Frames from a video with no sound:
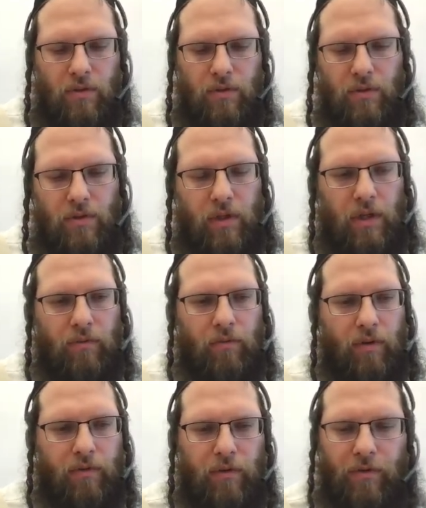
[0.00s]

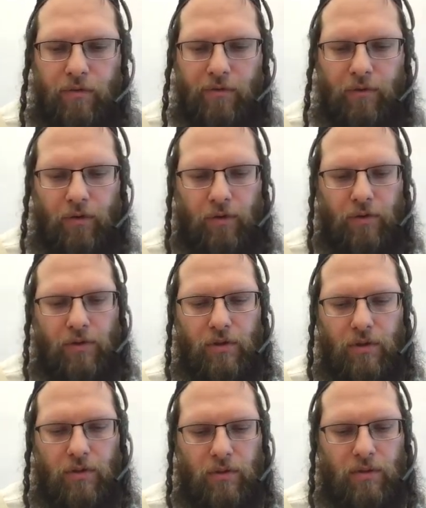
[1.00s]
January
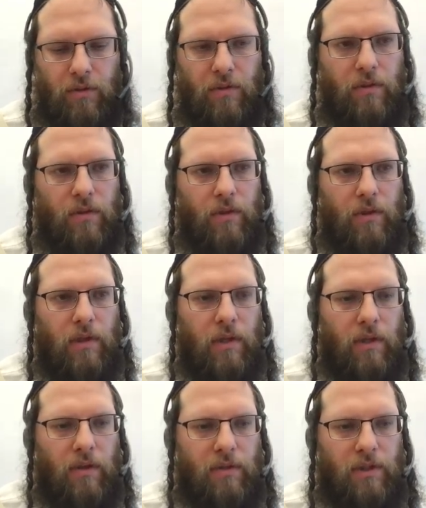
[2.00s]
1st.
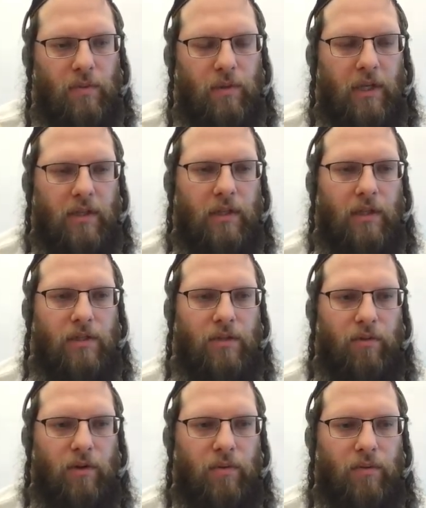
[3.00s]
You see we get a
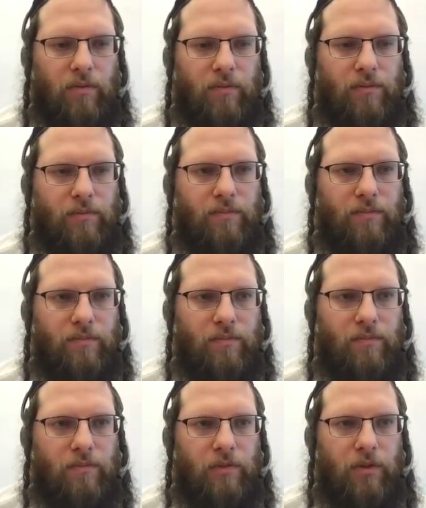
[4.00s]
0.
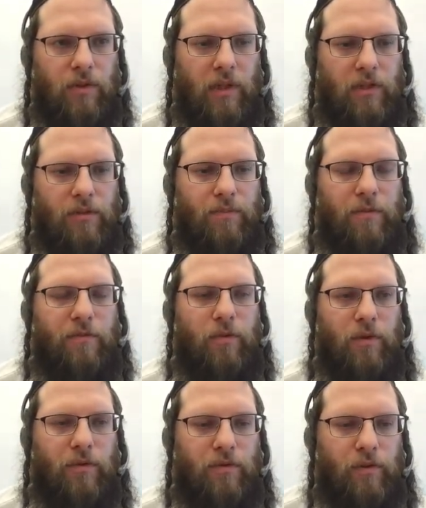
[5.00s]
So that's
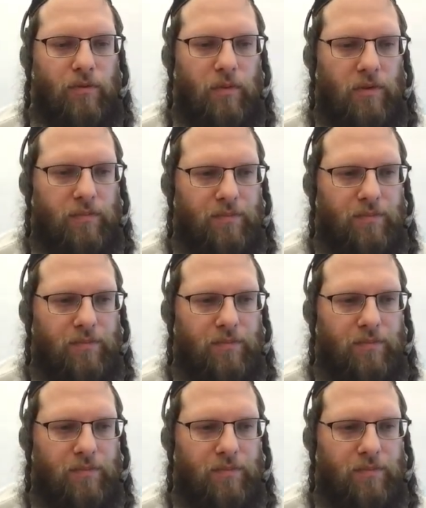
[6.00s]
before the first one.